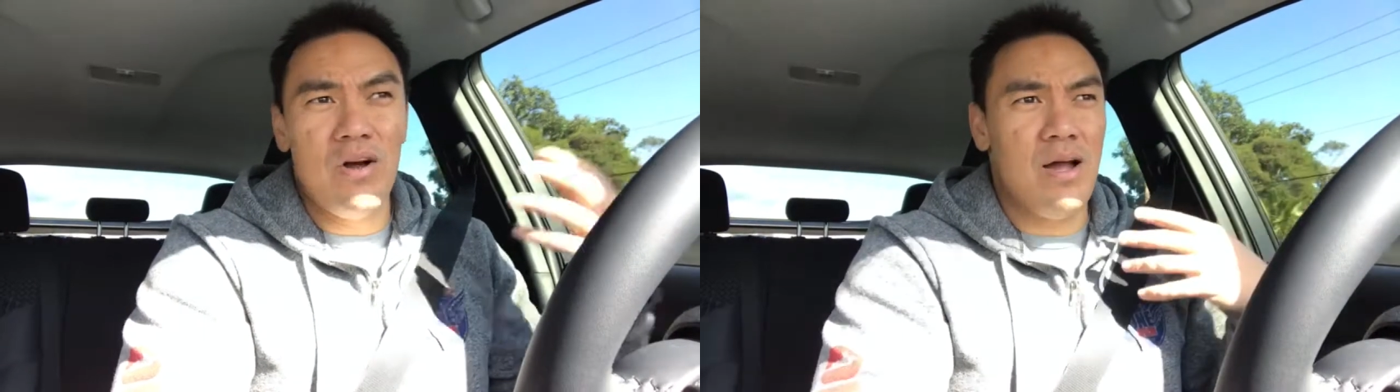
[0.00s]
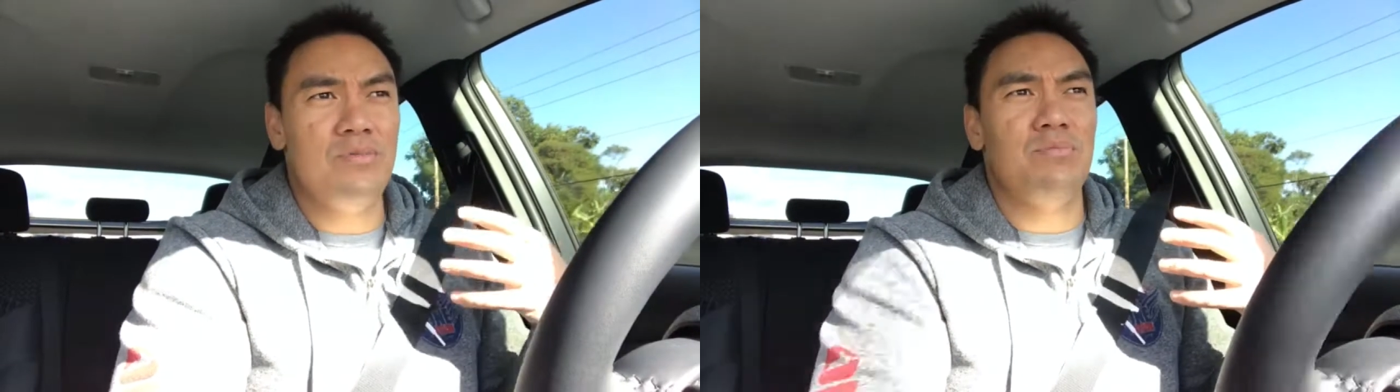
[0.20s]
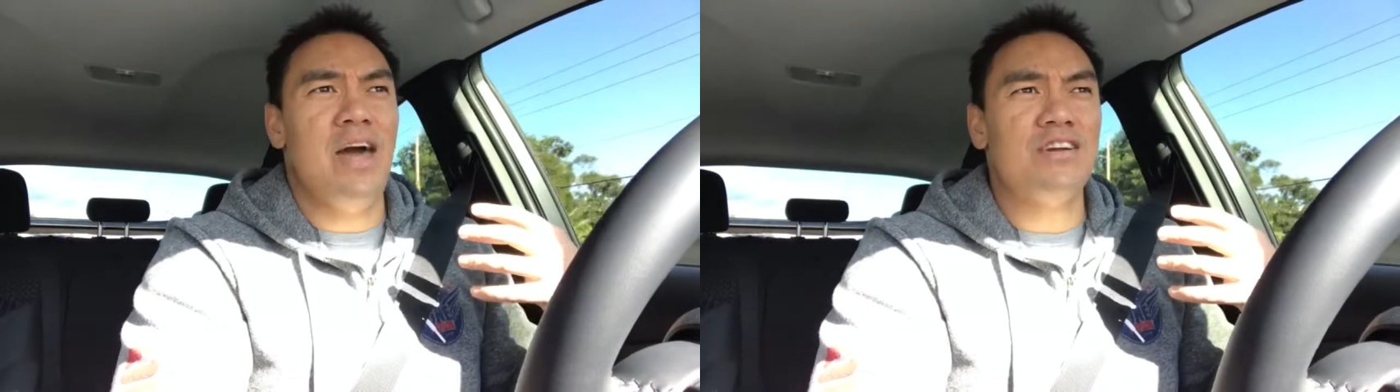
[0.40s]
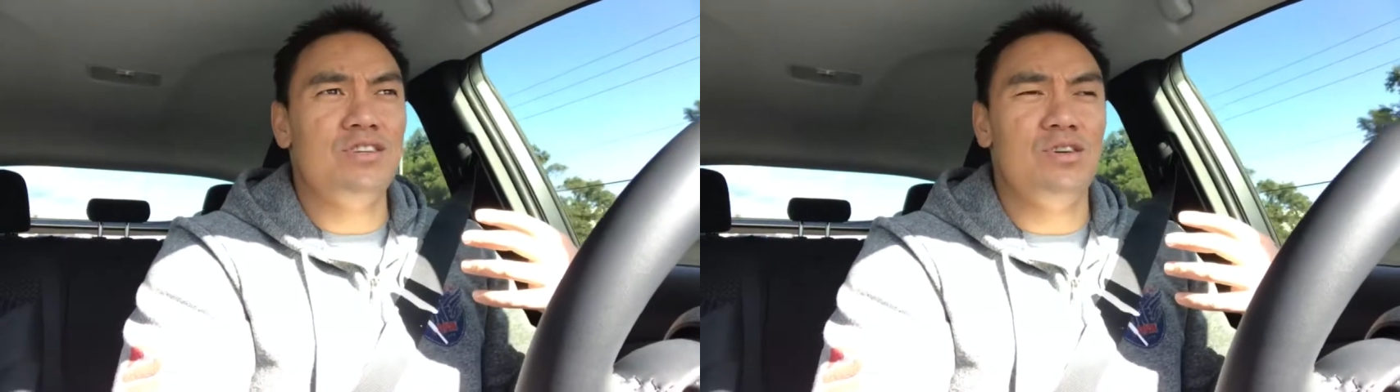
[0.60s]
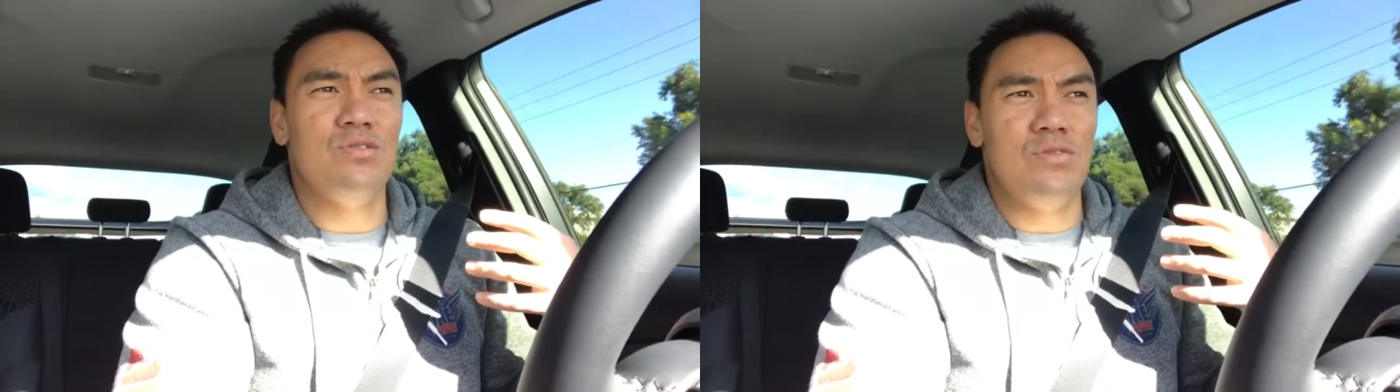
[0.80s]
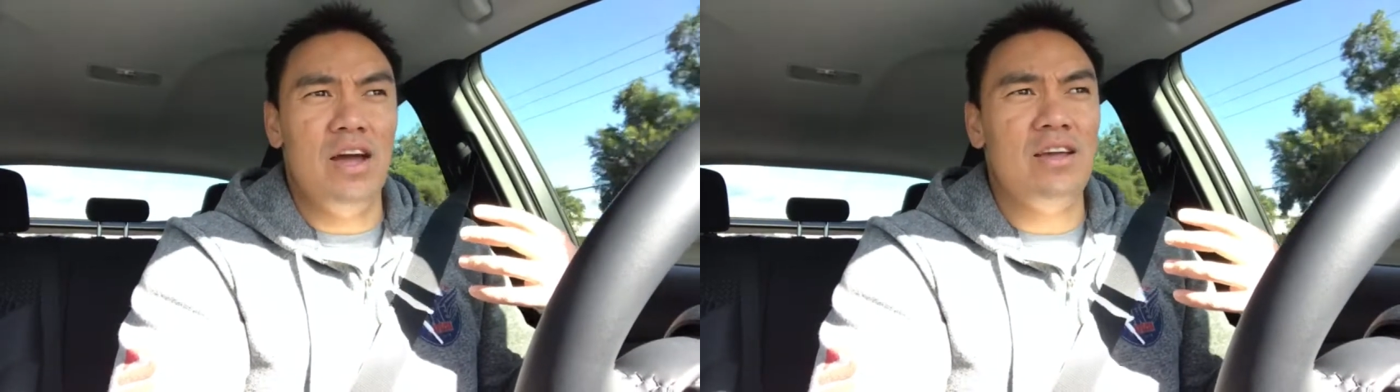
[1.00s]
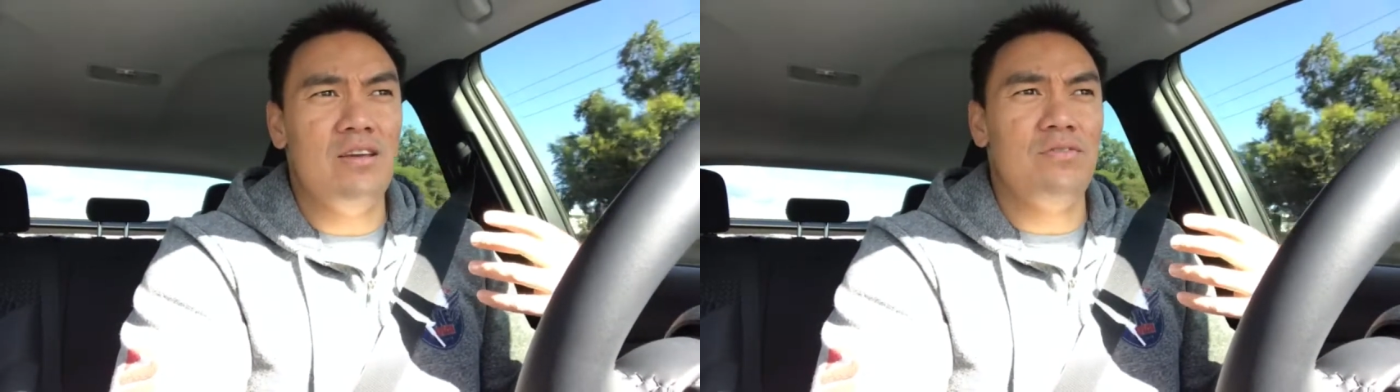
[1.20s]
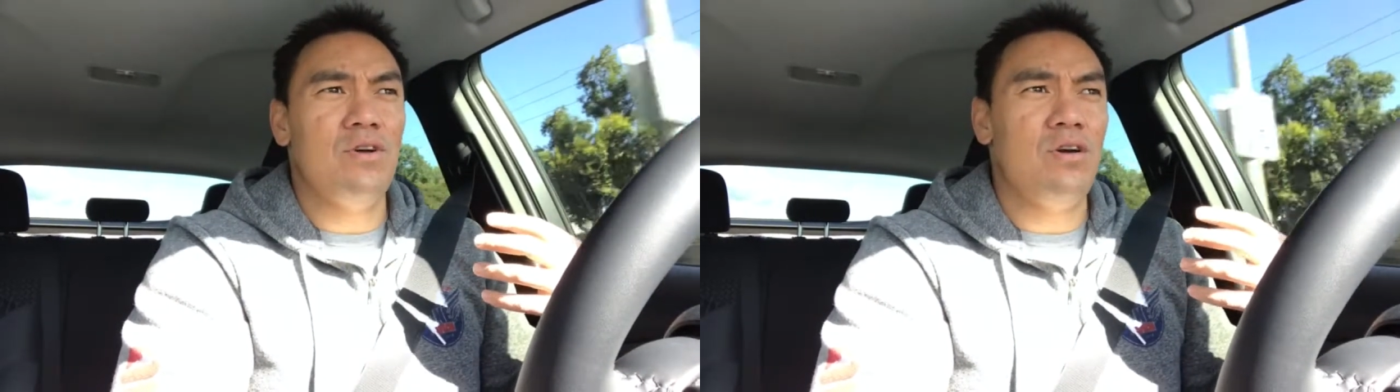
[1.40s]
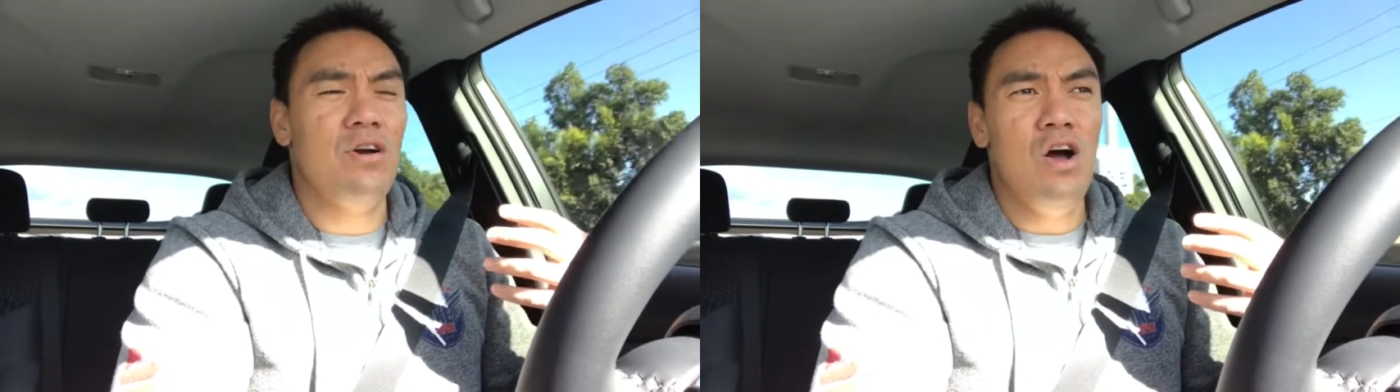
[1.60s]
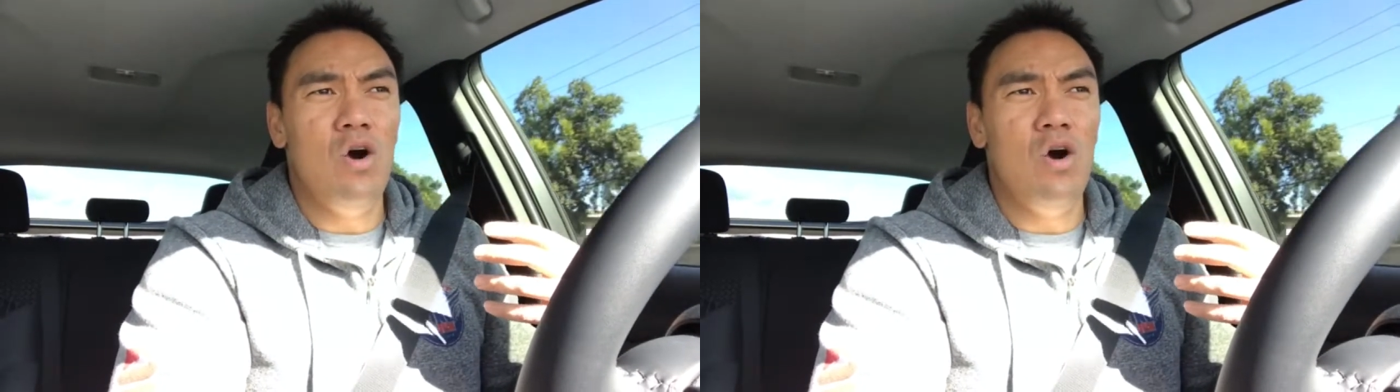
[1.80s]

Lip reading: what comes back to you, right? If you're